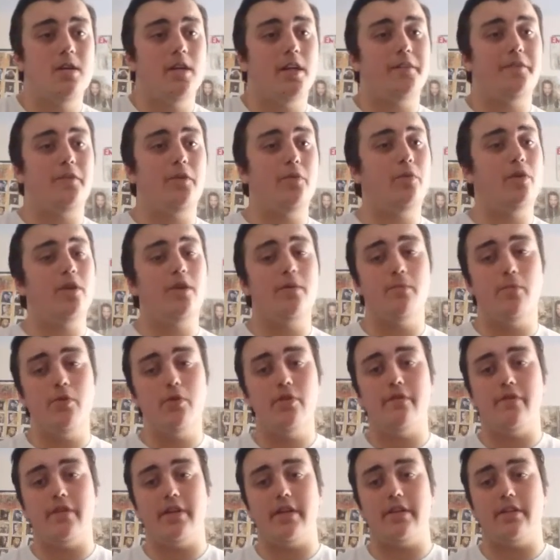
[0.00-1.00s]
If you want a
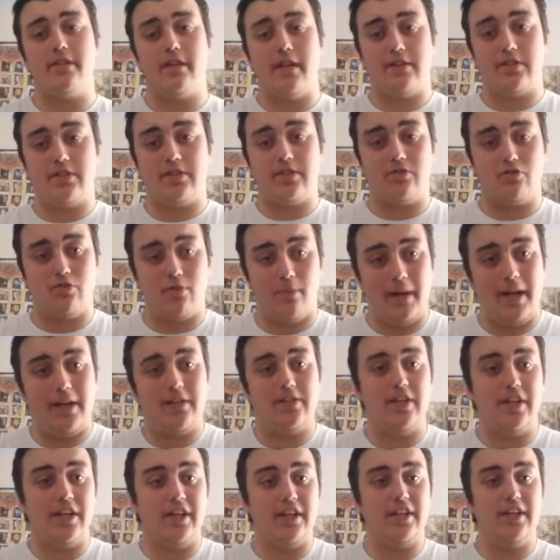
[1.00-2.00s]
movie that's
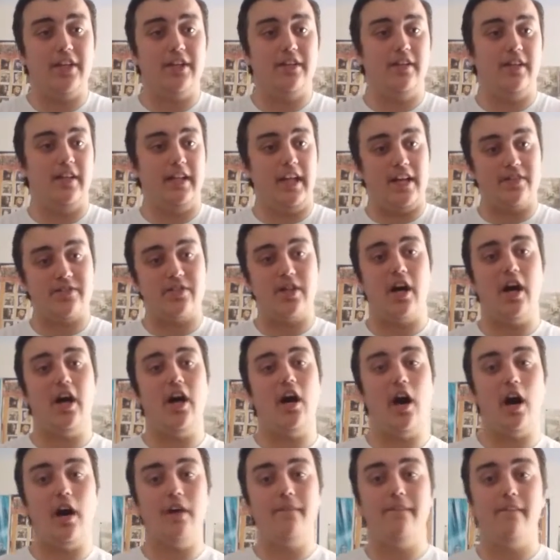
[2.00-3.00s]
dramatic and has
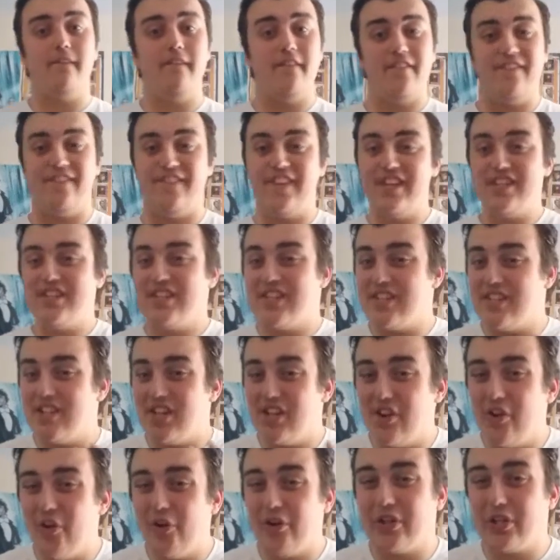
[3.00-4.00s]
heart, this is
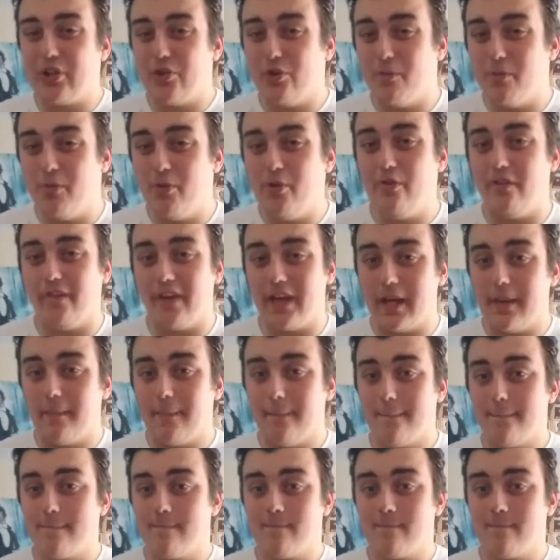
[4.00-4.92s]
not your movie.